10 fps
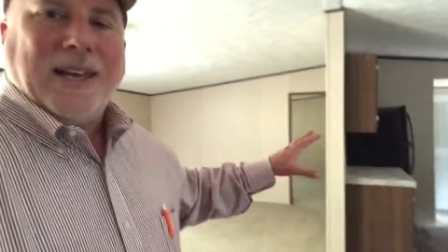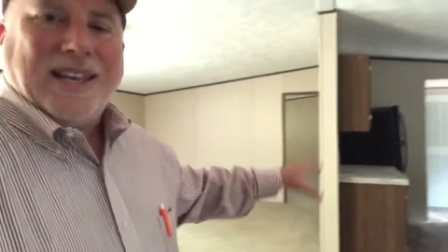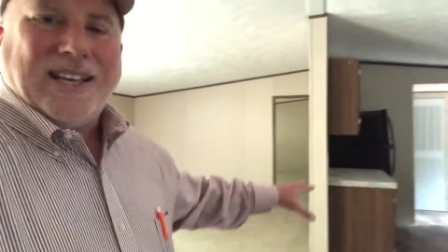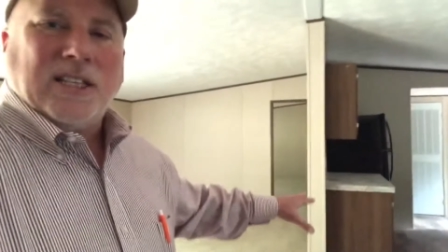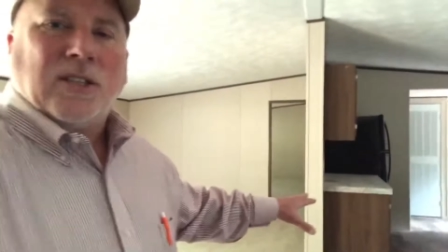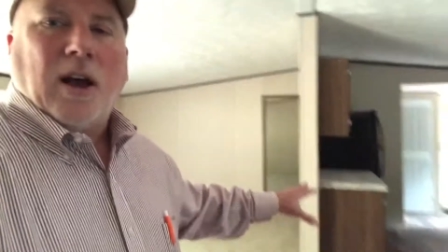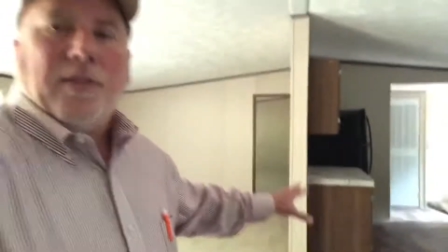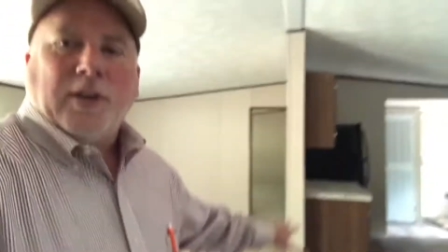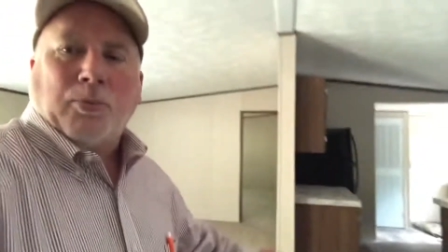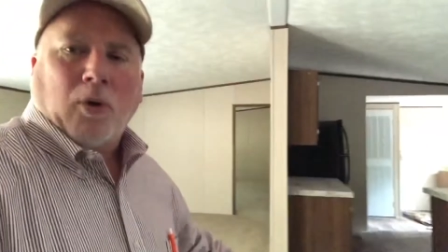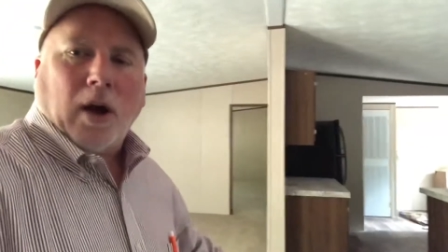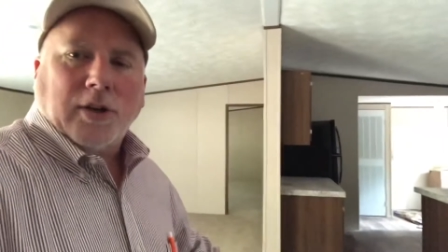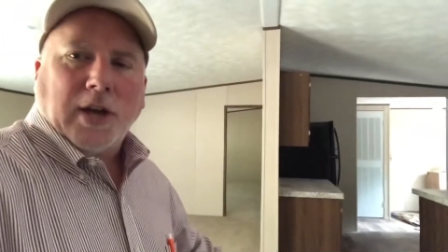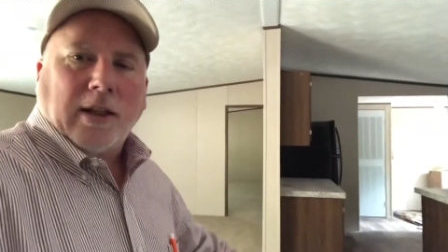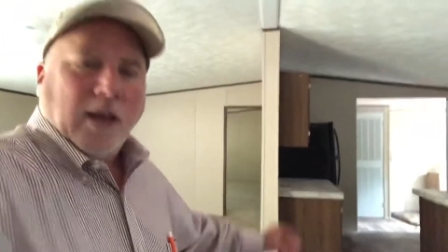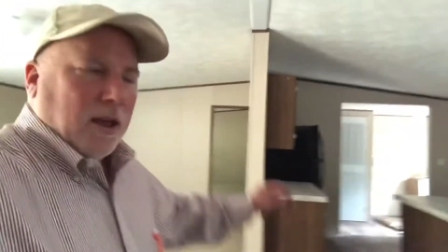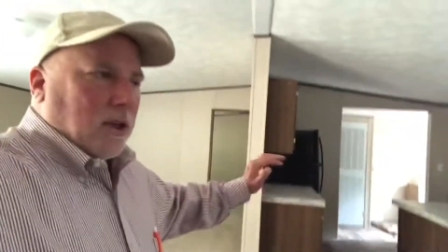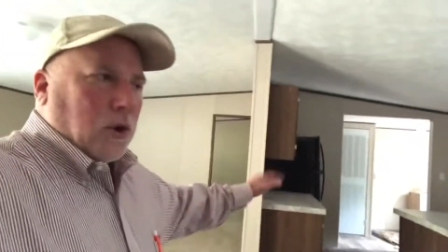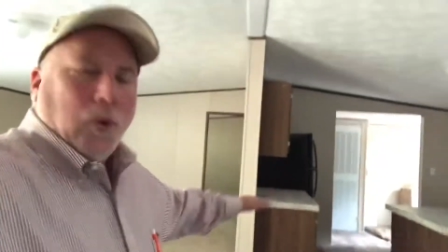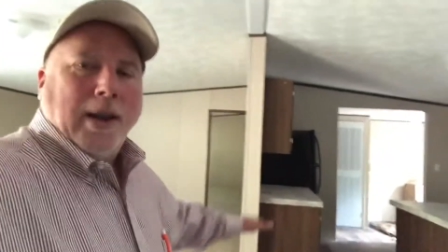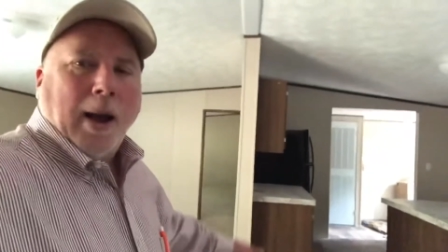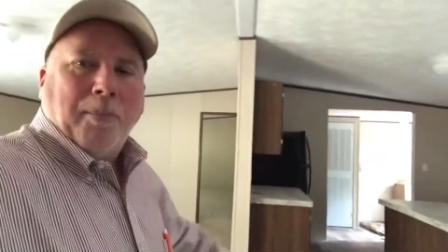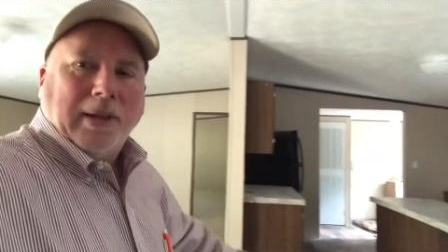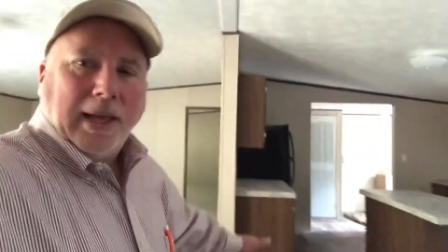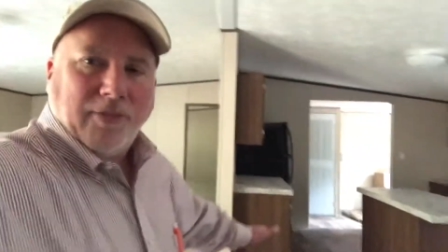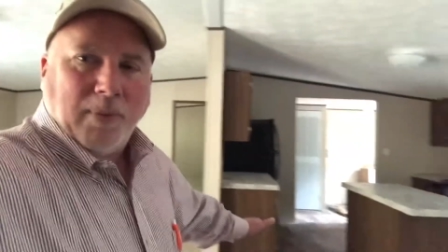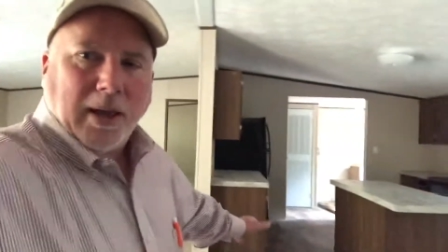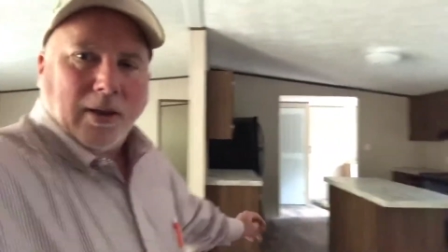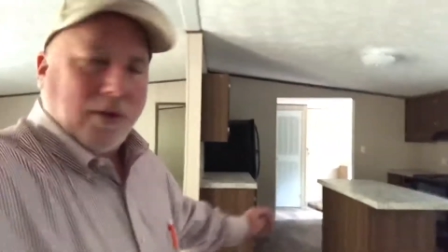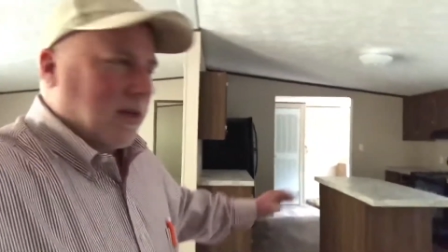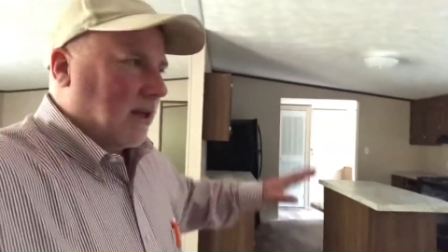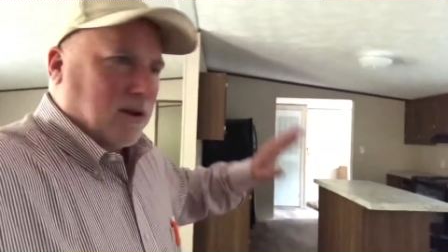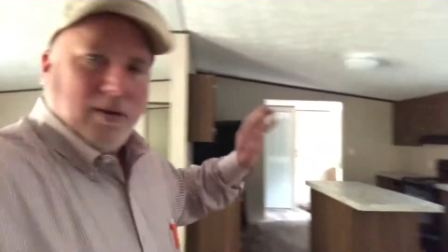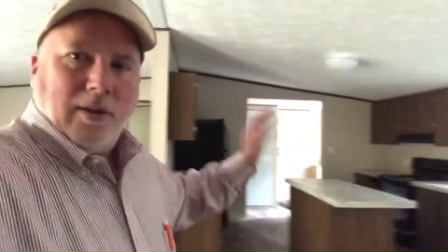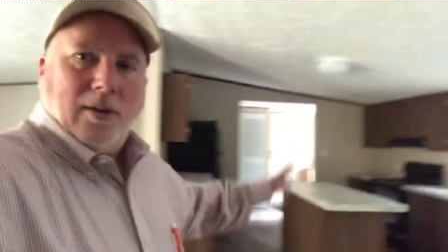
is on this project, you would not believe me. You think, oh,